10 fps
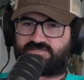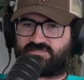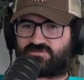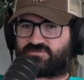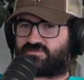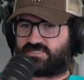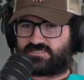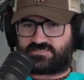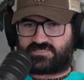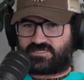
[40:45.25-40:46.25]
These are
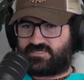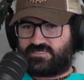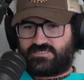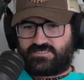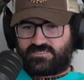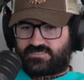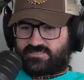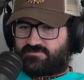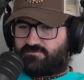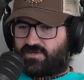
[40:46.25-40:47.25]
things that,
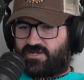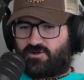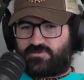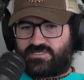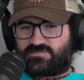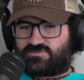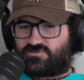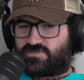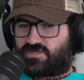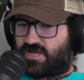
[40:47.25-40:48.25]
by all means,
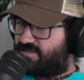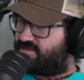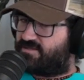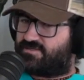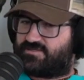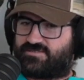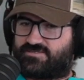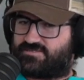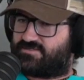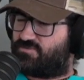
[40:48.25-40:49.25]
do not think that
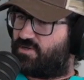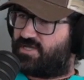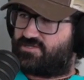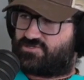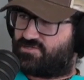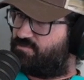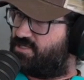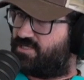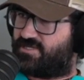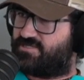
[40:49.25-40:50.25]
this is the way it should
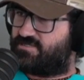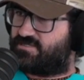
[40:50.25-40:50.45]
be done.